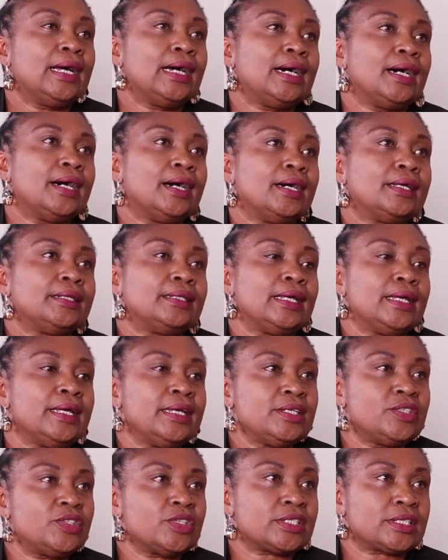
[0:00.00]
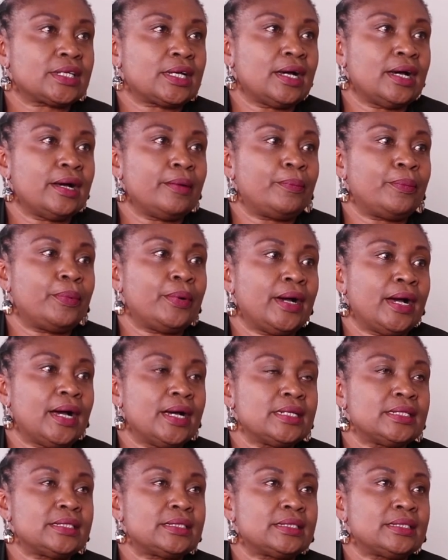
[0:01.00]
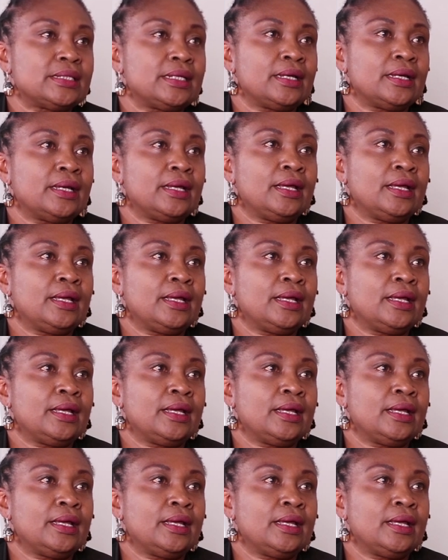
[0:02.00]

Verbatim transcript: uh, the interest cap has